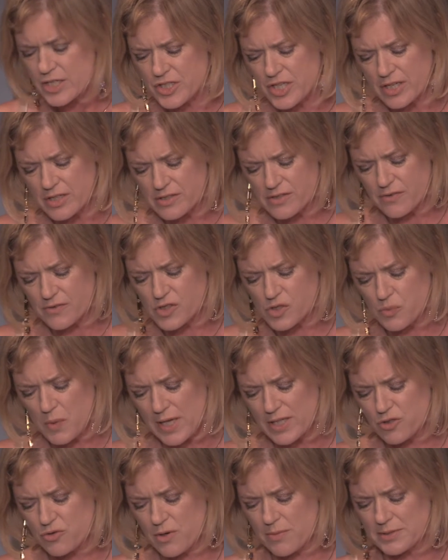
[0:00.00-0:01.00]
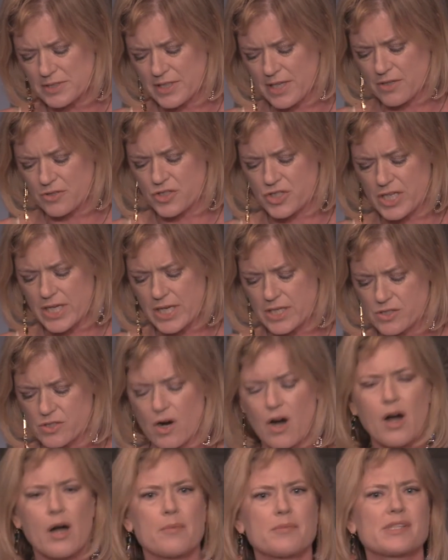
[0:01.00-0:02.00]
Tears of sweat dribble down cheeks,
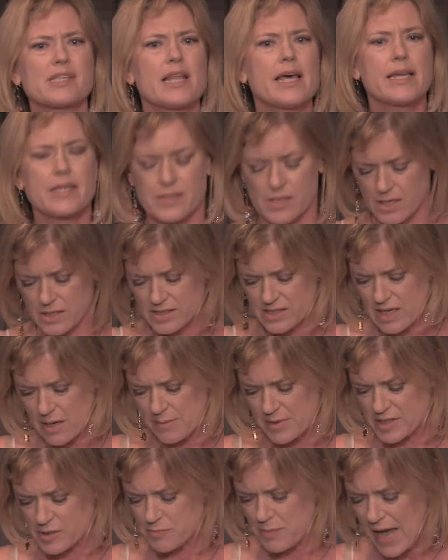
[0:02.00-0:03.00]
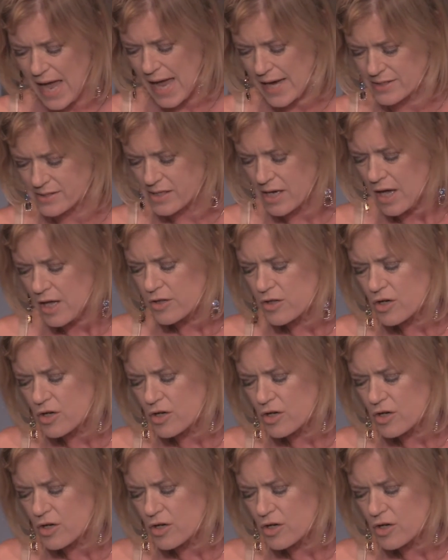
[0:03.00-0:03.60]
arms, legs, stomachs, backs.